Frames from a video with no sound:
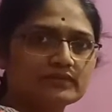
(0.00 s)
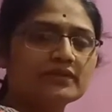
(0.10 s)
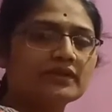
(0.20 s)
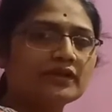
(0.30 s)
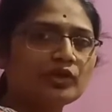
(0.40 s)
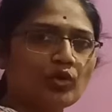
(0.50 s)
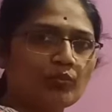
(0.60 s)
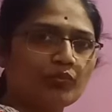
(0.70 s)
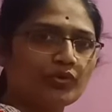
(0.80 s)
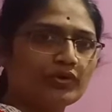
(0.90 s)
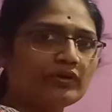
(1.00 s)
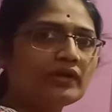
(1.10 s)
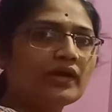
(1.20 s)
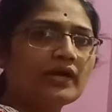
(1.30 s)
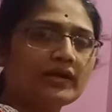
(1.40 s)
circuit component
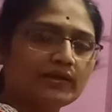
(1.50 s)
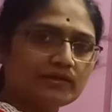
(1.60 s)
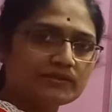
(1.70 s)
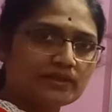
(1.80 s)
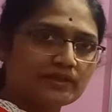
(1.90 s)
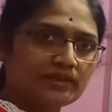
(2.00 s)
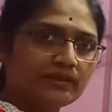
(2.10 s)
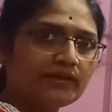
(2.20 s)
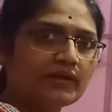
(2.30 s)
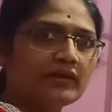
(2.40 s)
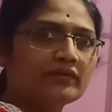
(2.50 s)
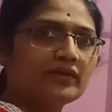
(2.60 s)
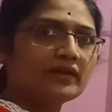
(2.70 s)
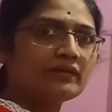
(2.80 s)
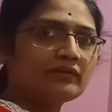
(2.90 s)
in a circuit,
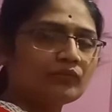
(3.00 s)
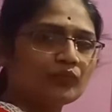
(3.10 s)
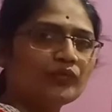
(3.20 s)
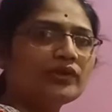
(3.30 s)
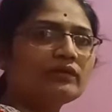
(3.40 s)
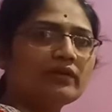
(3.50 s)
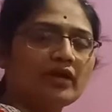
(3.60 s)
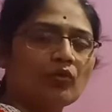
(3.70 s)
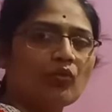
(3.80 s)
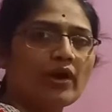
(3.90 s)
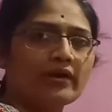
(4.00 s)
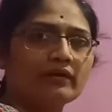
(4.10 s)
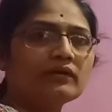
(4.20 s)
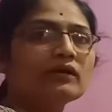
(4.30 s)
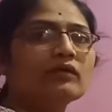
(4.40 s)
then we
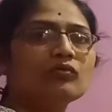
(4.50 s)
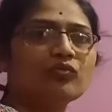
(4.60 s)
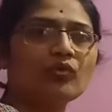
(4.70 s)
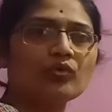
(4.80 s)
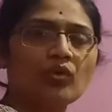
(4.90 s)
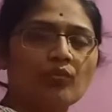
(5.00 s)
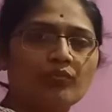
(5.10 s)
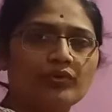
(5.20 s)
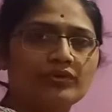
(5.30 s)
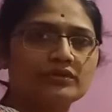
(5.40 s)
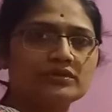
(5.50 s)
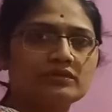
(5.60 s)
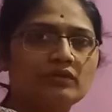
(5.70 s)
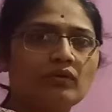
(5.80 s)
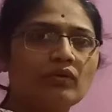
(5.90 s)
require four components
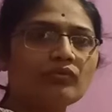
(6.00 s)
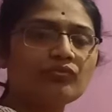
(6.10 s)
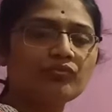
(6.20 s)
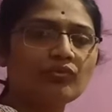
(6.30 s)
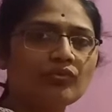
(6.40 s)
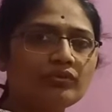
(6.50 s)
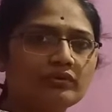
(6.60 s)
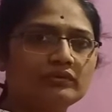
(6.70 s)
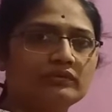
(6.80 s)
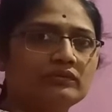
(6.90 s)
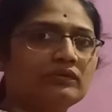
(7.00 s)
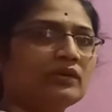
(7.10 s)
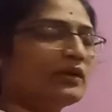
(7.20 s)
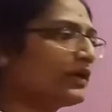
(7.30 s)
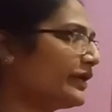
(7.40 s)
or four
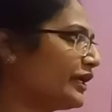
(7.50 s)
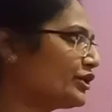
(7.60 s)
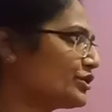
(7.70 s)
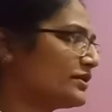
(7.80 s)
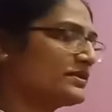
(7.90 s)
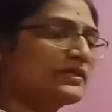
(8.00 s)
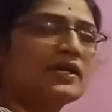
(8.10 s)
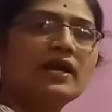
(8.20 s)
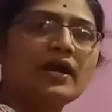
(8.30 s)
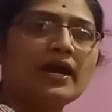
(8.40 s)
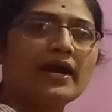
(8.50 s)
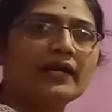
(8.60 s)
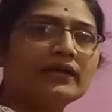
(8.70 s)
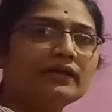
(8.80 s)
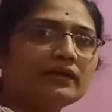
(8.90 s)
connections,
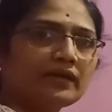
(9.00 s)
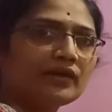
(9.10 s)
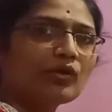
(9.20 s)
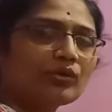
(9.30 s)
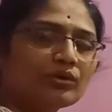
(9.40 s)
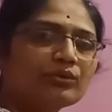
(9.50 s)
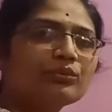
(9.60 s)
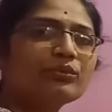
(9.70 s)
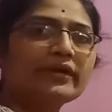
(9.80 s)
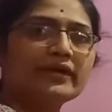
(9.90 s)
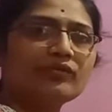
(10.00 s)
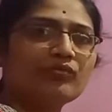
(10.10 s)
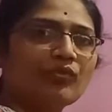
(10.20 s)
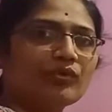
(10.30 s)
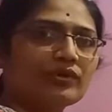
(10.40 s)
and in order to get
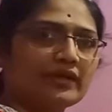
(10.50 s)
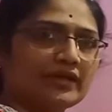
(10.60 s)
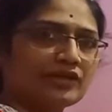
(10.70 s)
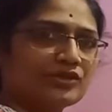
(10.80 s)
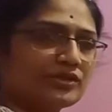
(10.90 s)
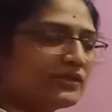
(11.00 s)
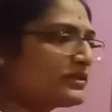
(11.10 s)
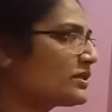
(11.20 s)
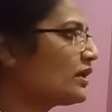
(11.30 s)
four connections